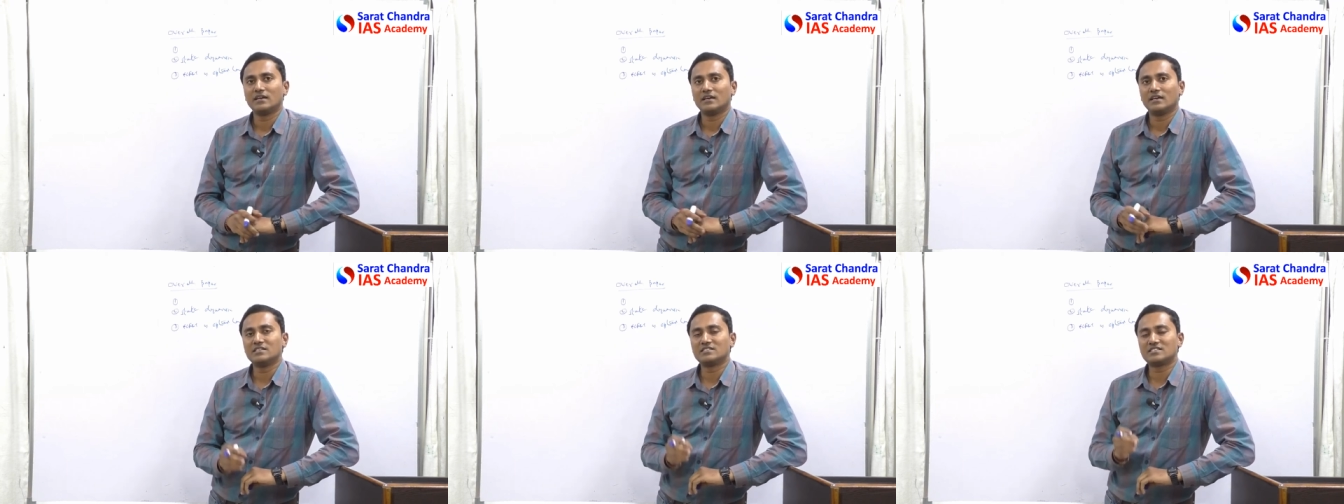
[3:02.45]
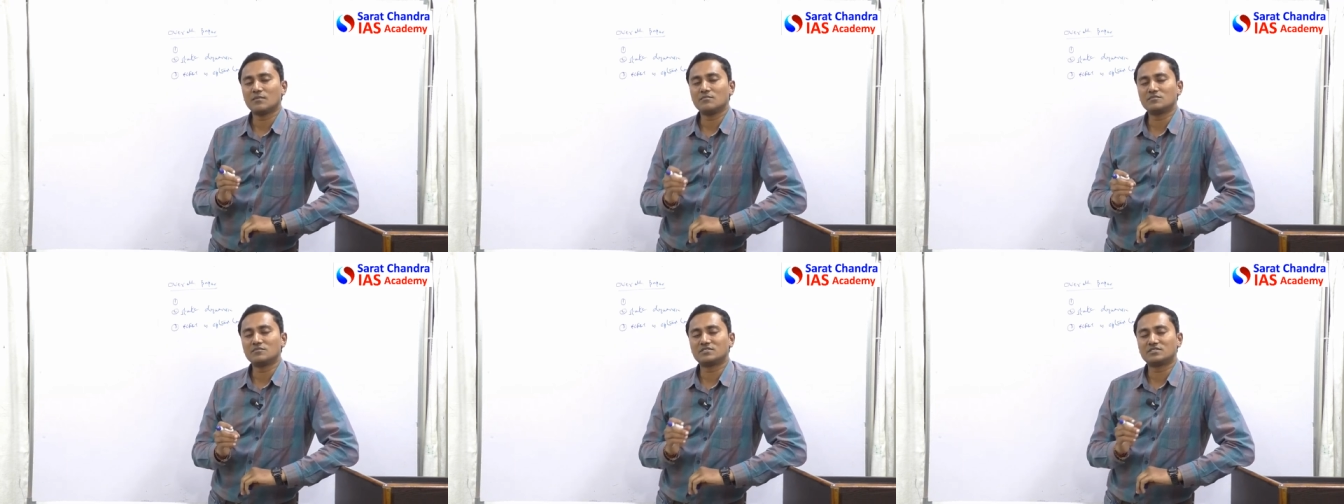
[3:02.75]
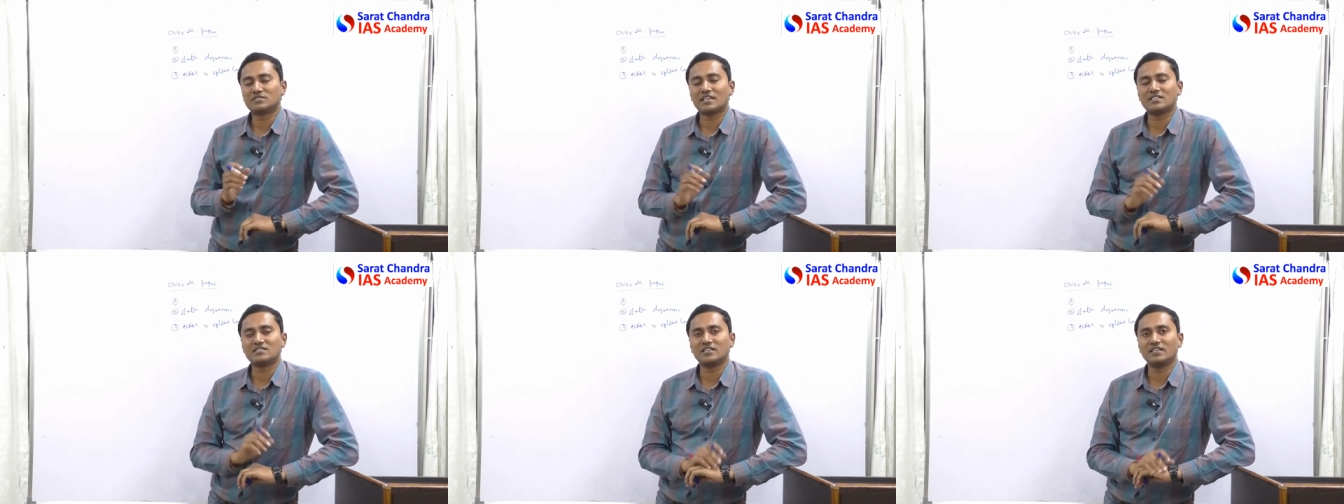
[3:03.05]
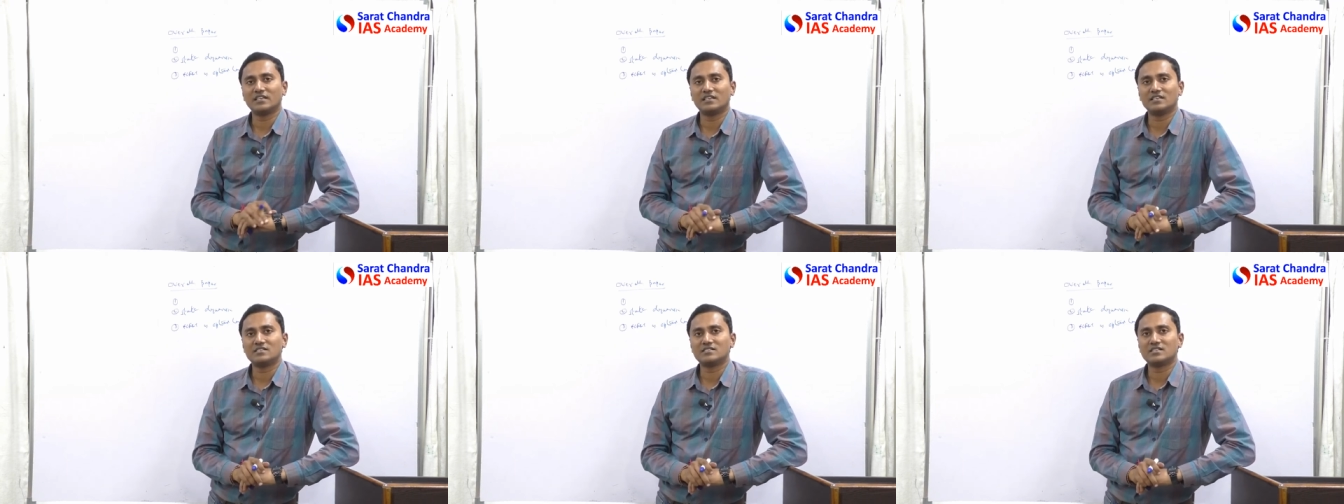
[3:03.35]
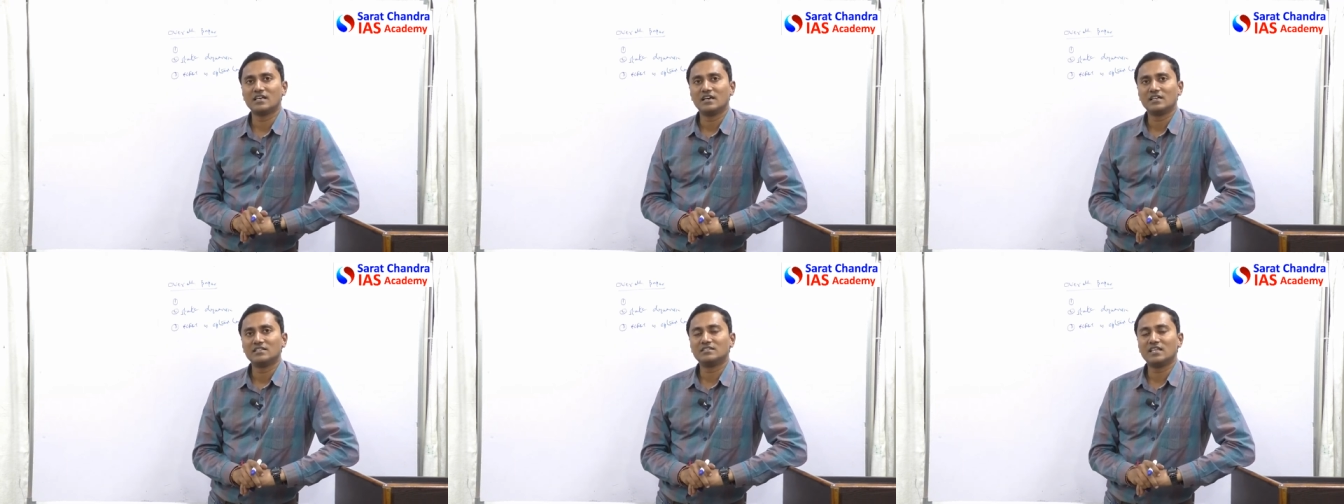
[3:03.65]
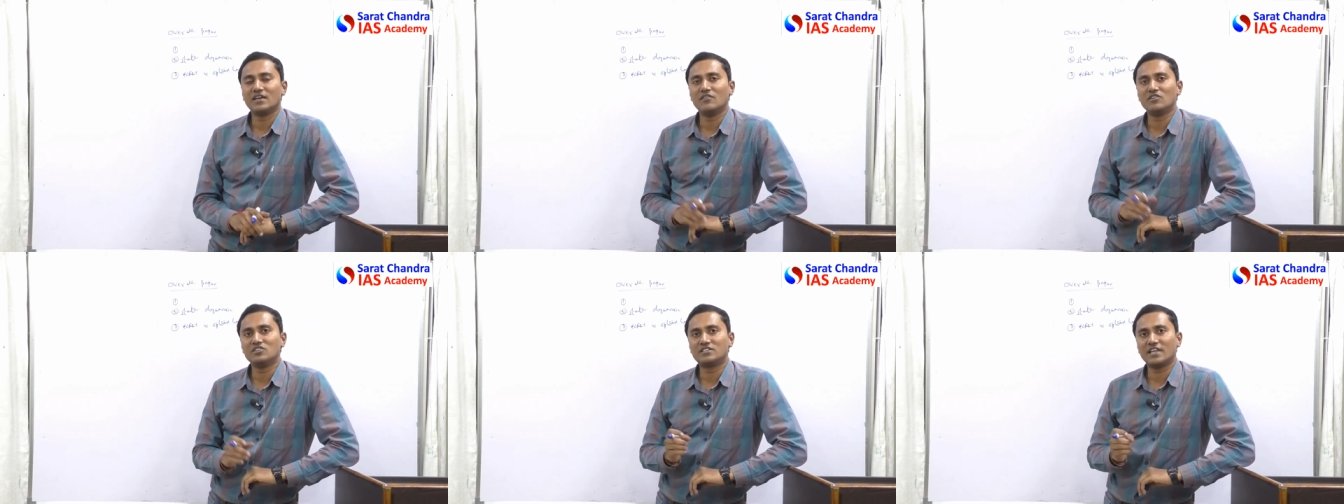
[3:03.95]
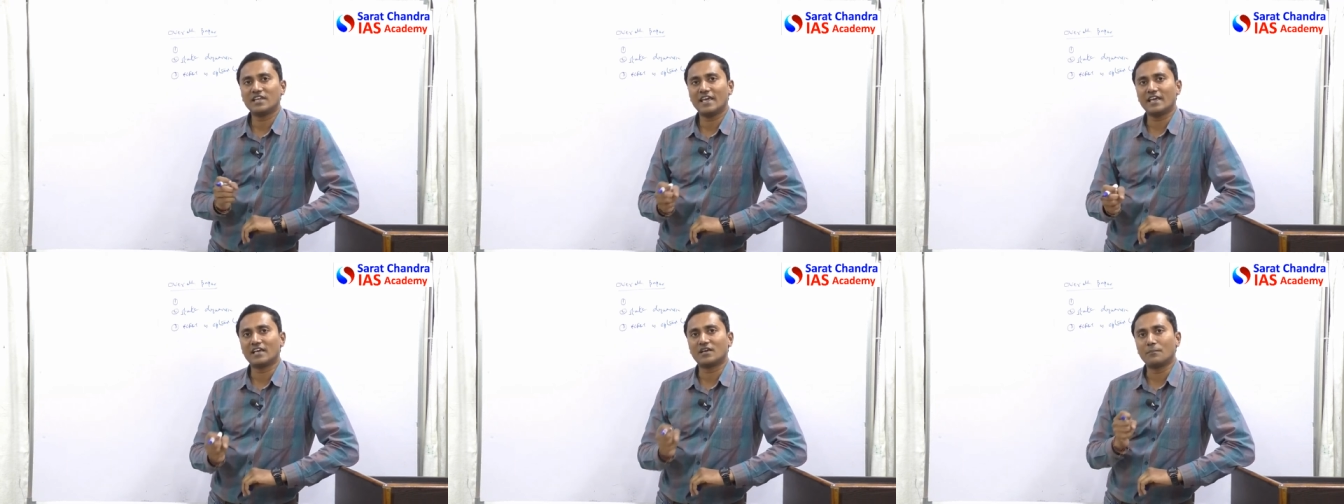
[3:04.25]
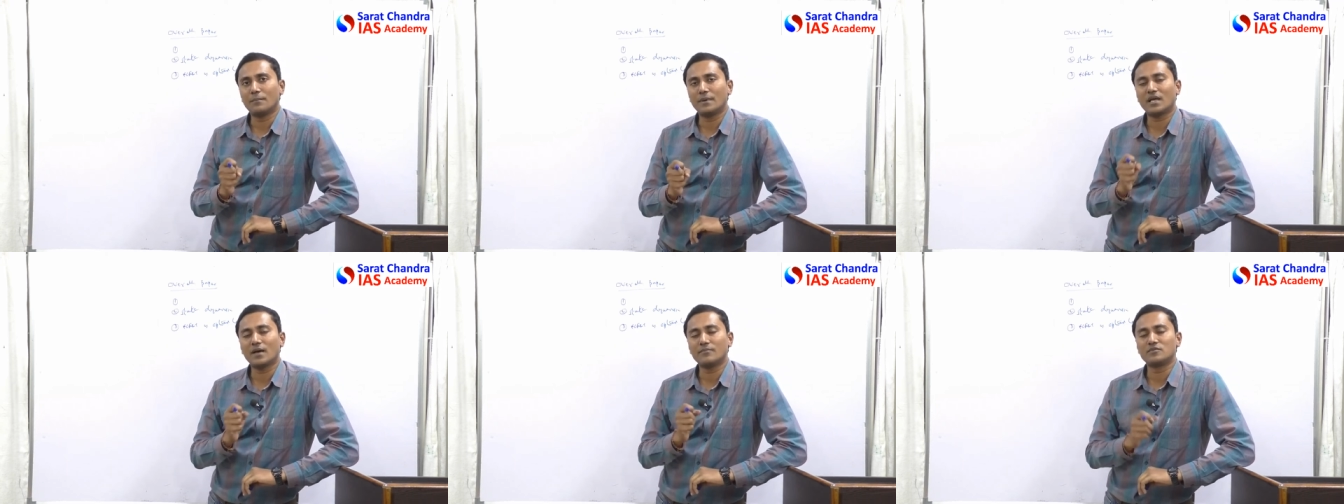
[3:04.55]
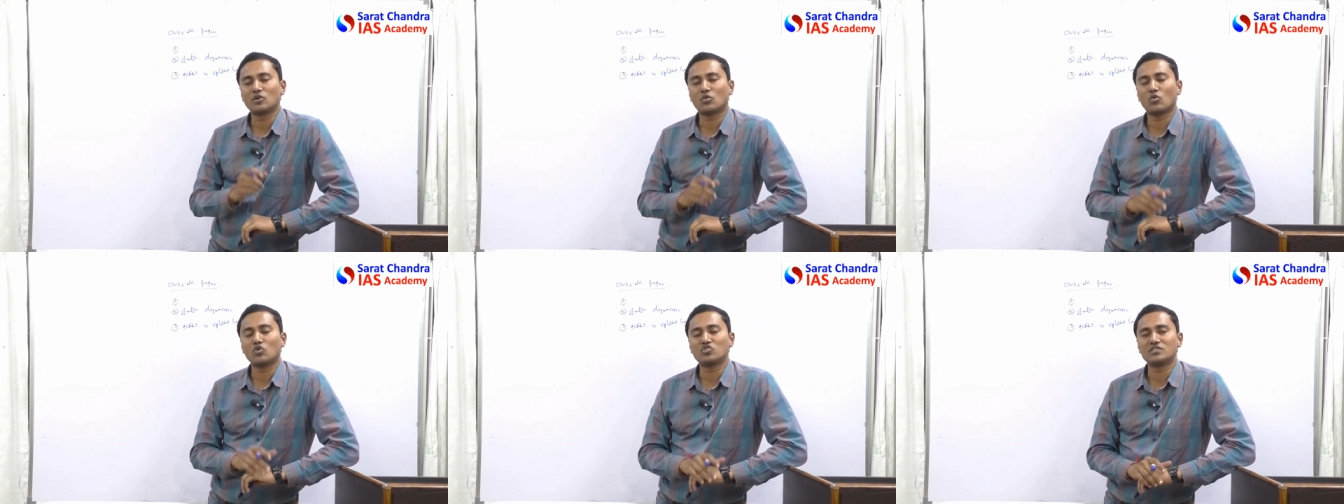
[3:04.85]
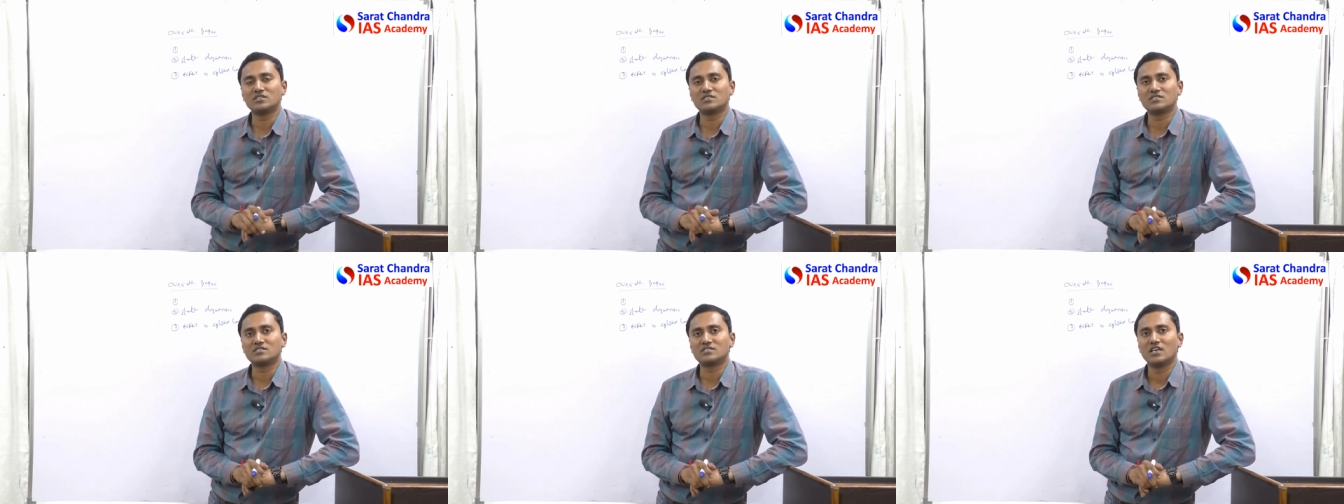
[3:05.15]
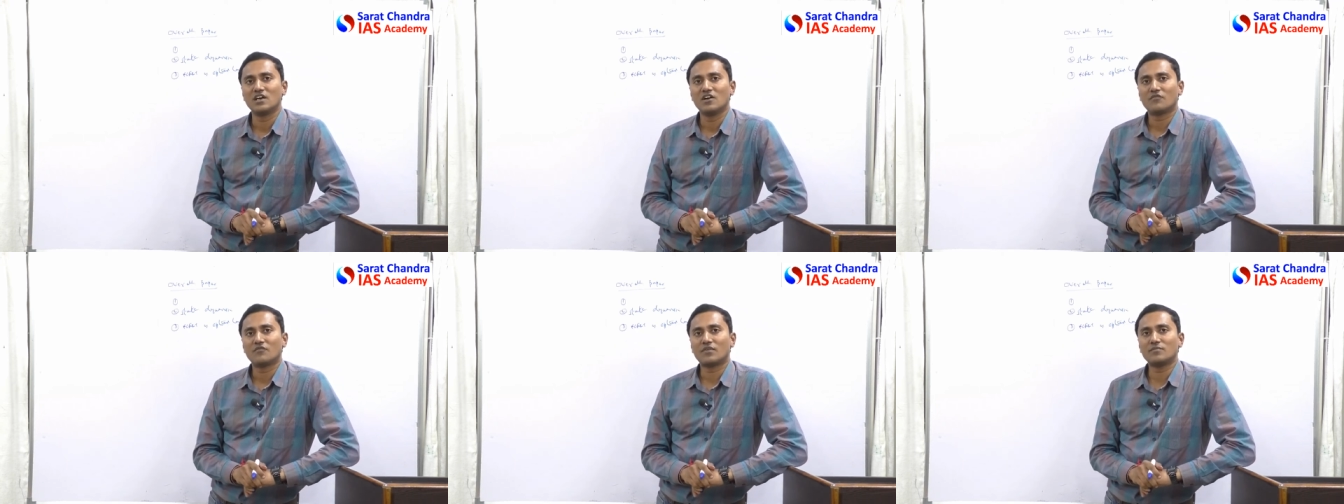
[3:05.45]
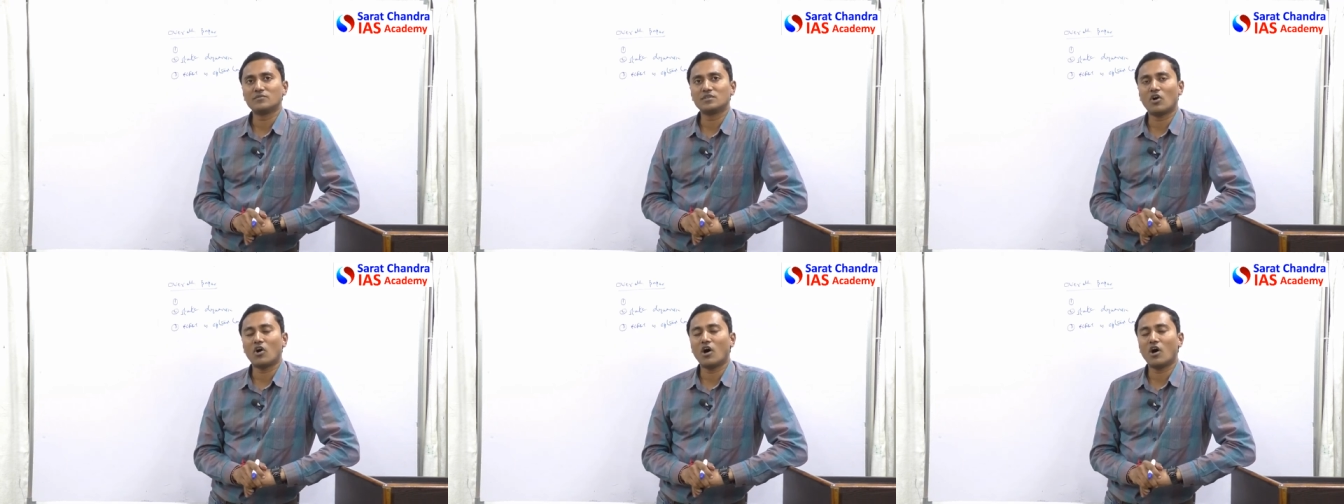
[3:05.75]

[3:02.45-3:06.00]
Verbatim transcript: in some test series, they will pick up the questions from the